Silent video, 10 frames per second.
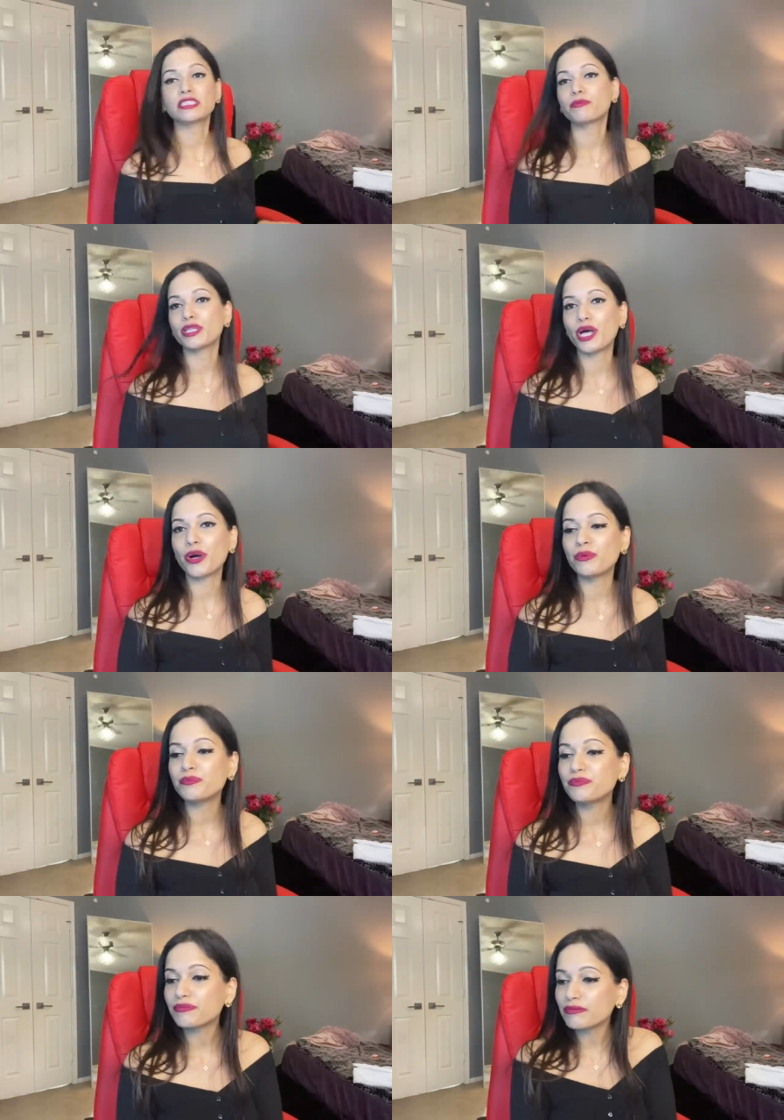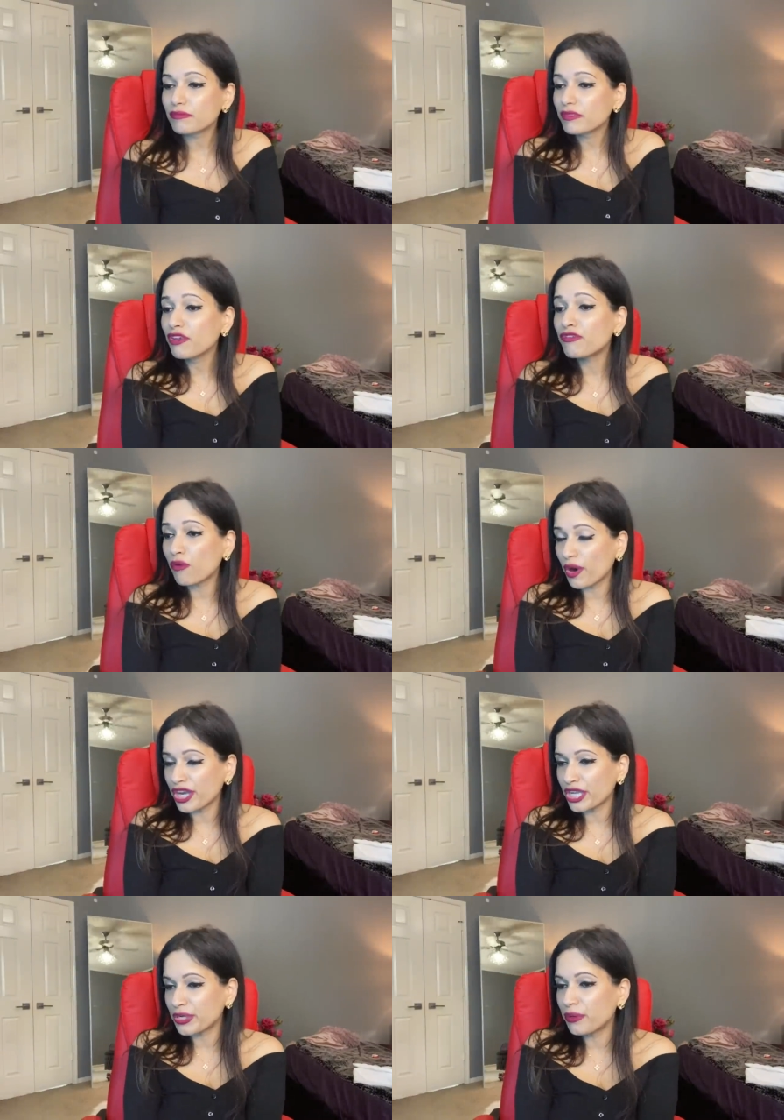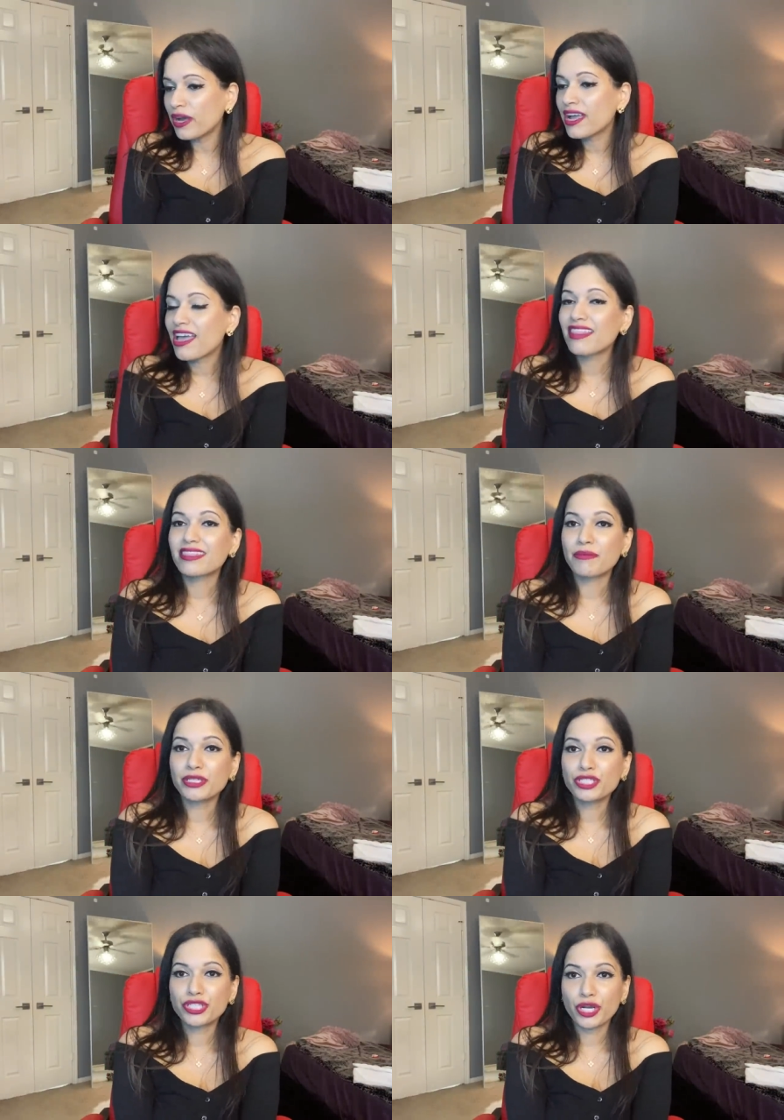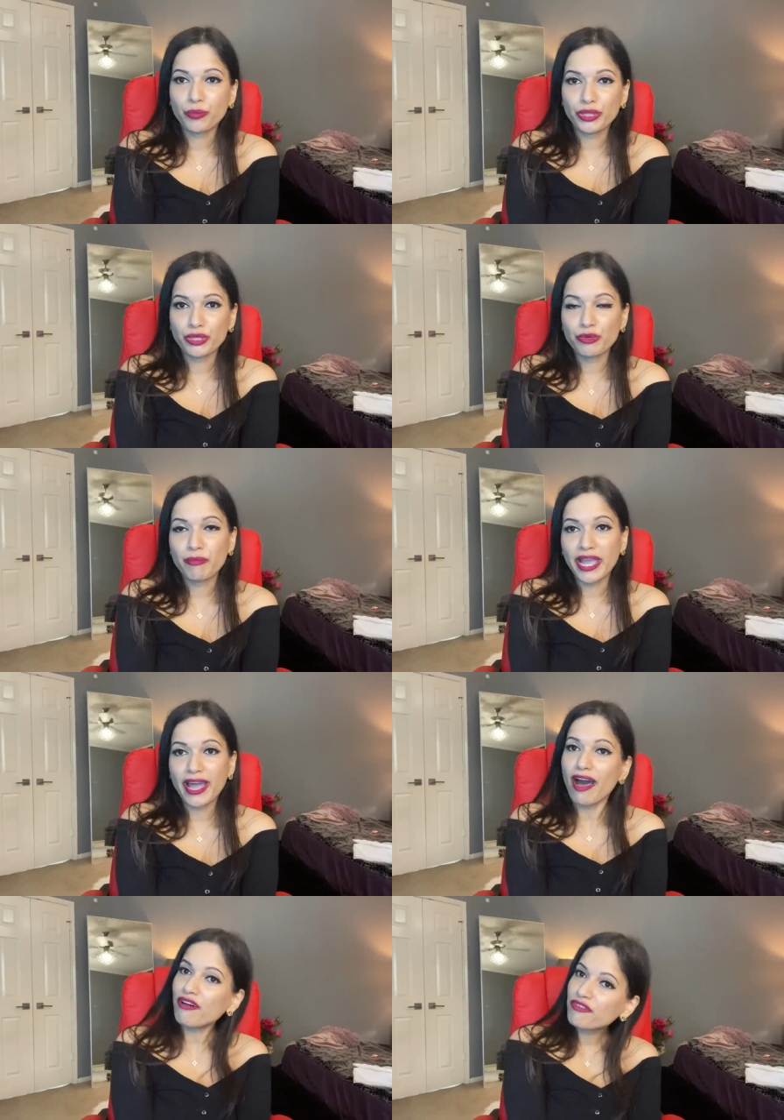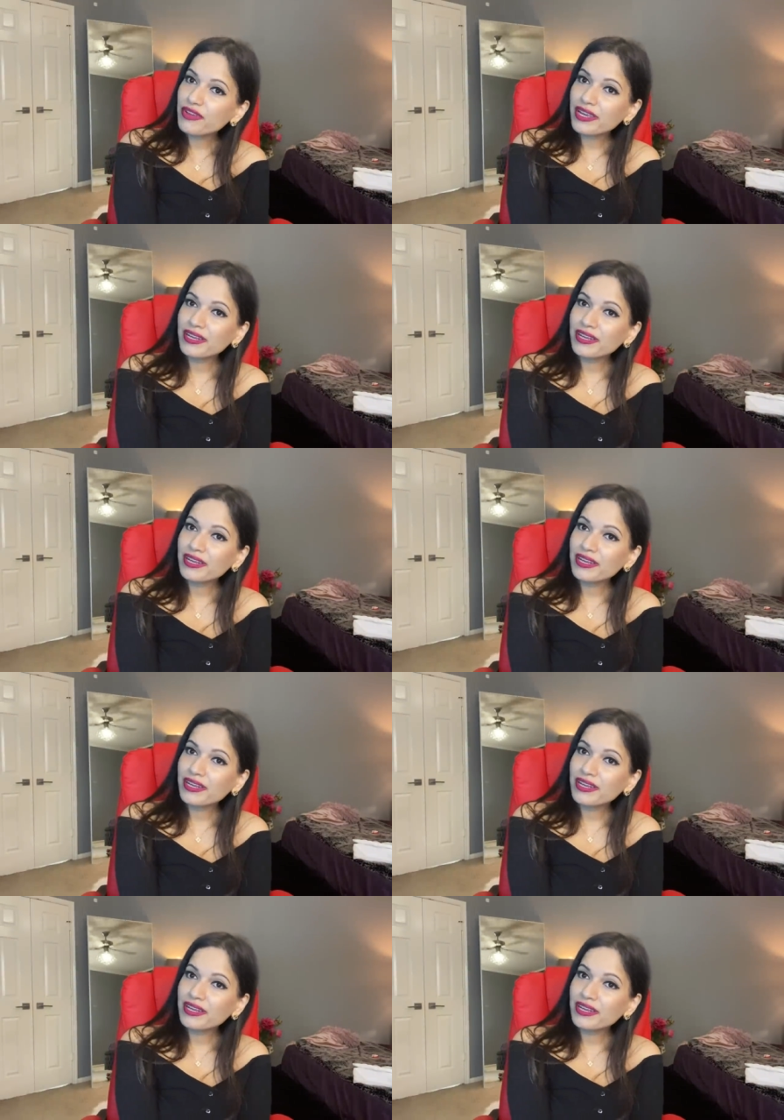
below for you. Let me share with you my outfit,